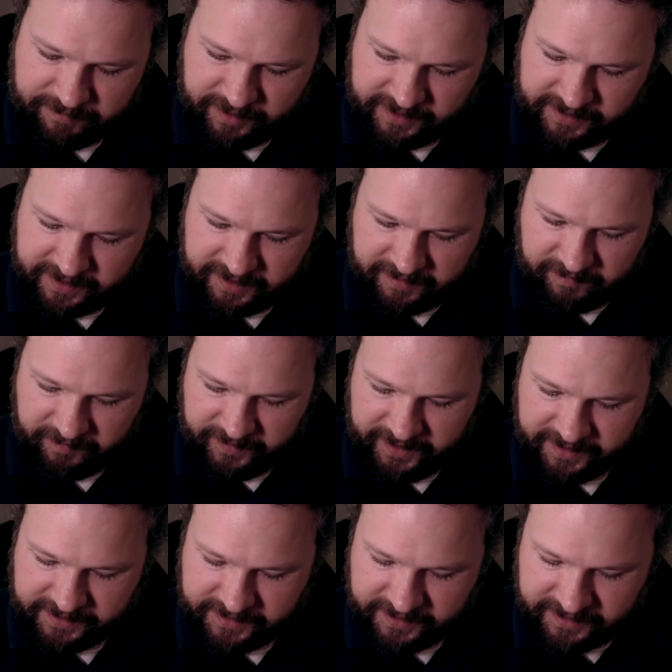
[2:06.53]
But
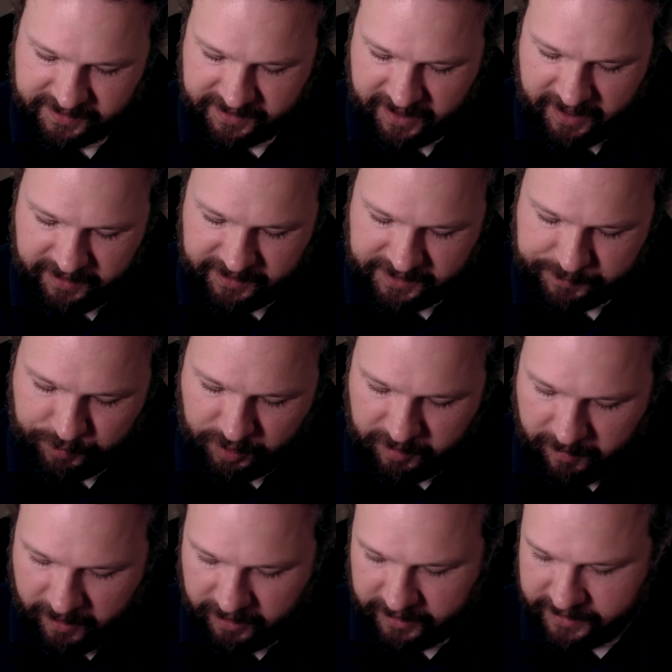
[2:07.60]
yes, this
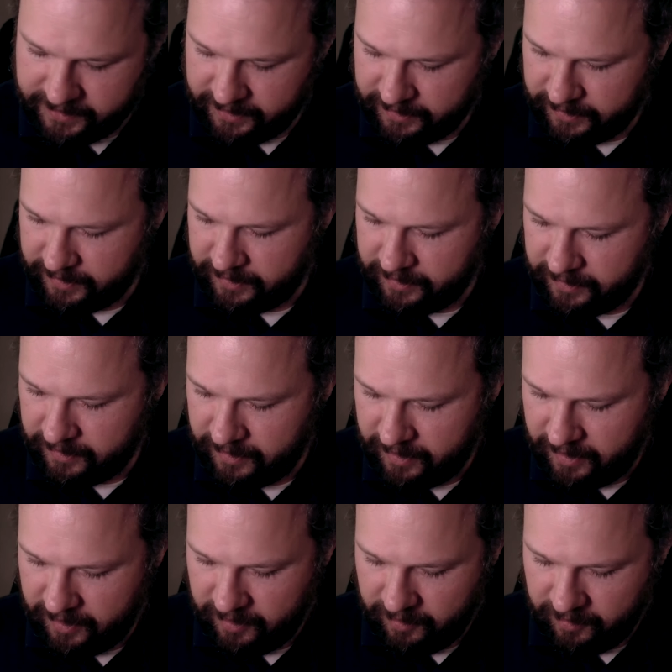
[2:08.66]
bookmark is actually
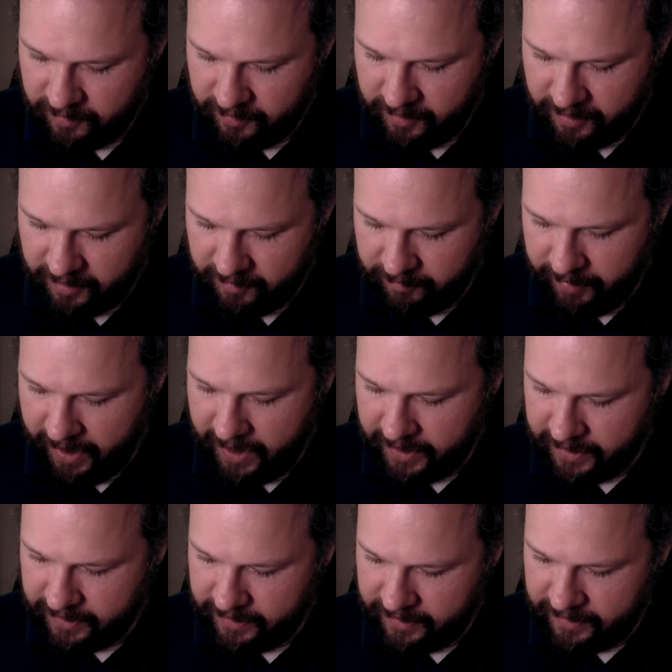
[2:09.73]

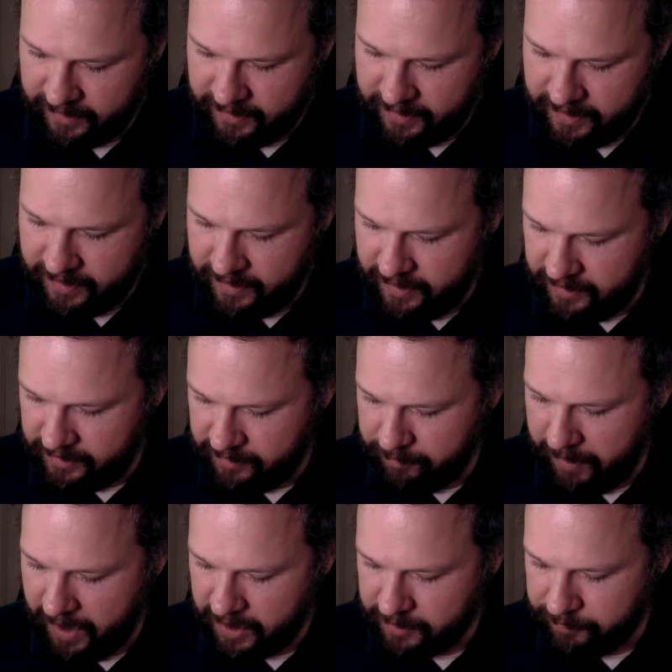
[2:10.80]
back in the
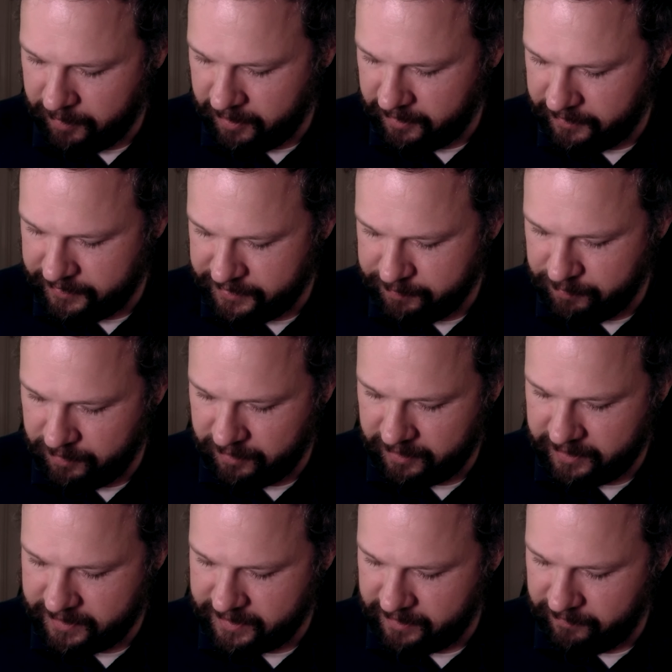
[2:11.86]
back part of this book,
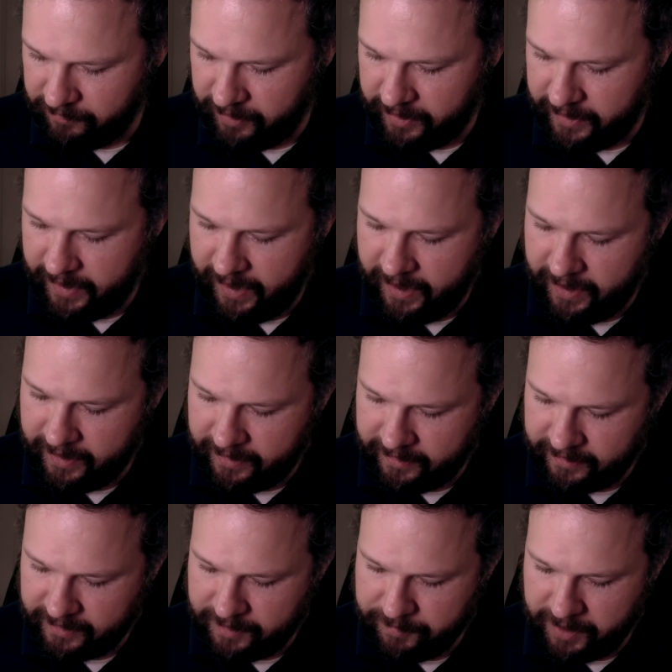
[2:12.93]
because I've read ahead
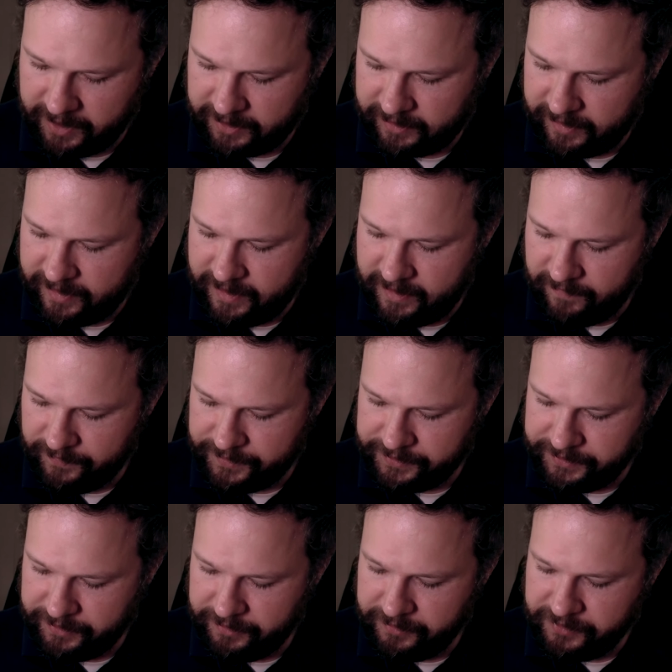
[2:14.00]
and I'm actually in the
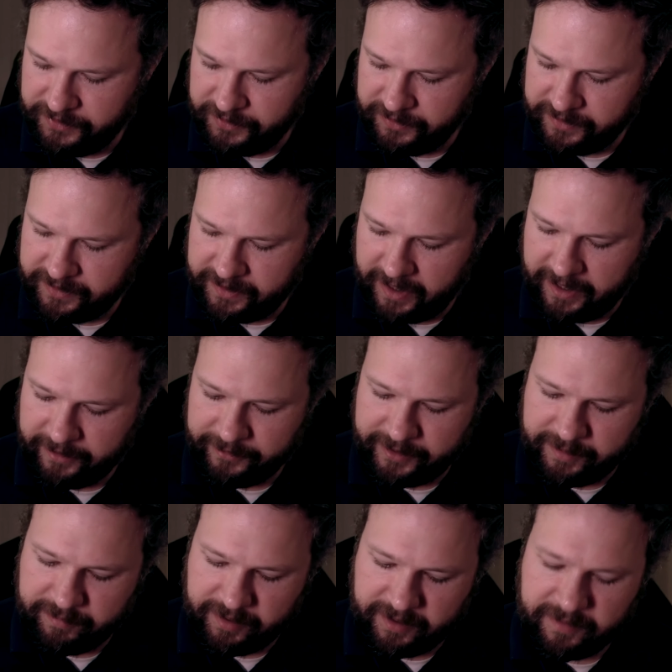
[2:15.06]
seducer's
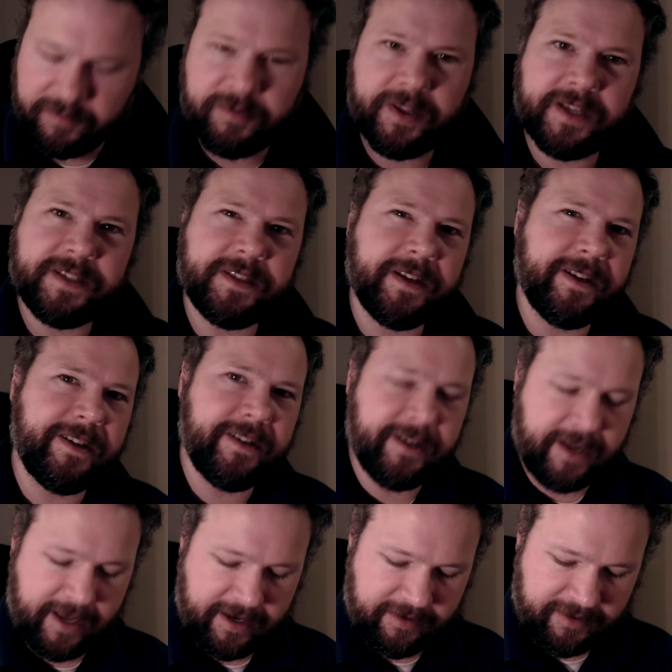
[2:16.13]
diary. But that's getting
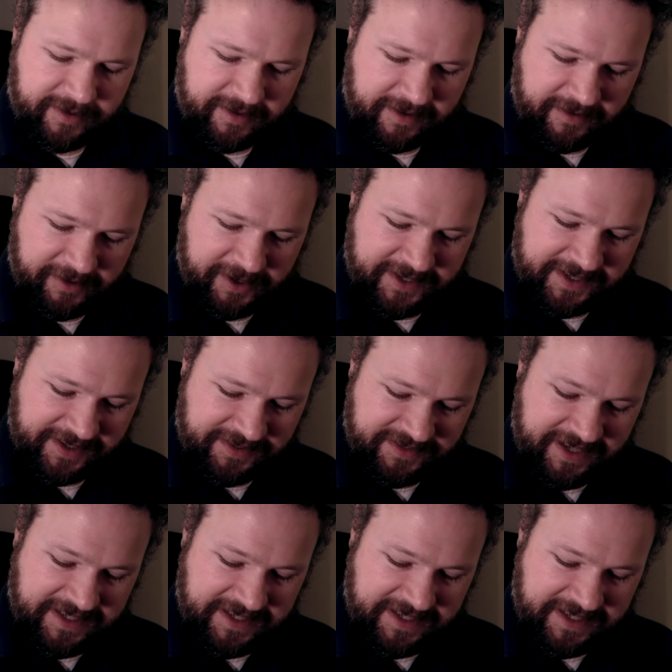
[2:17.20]
ahead of ourselves.